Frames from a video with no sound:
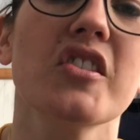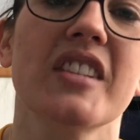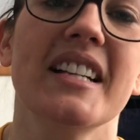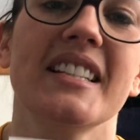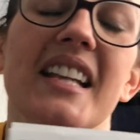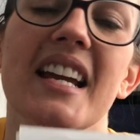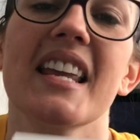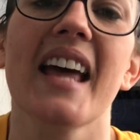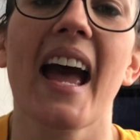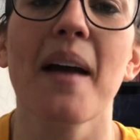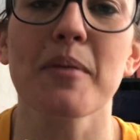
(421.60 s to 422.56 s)
says it like
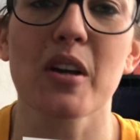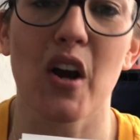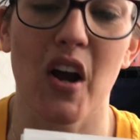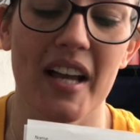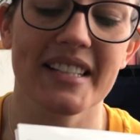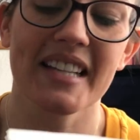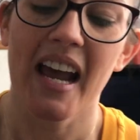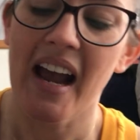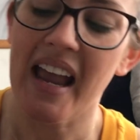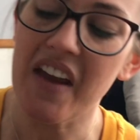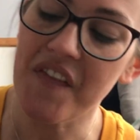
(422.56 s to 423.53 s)
that because
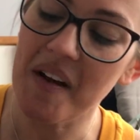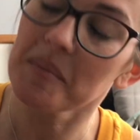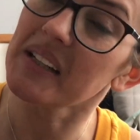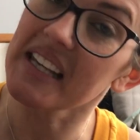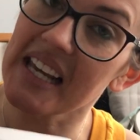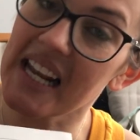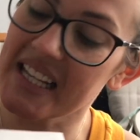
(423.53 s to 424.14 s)
if I'm leaking